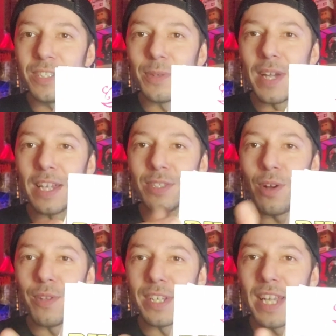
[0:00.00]
So it has
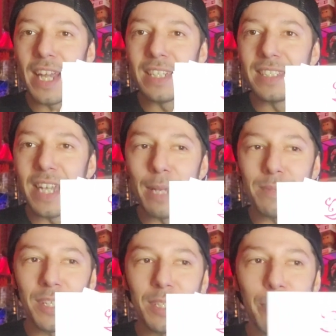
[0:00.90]
all the gangs'
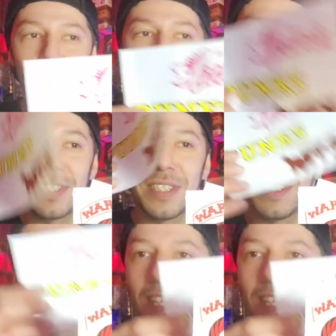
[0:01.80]
names, like the Punks,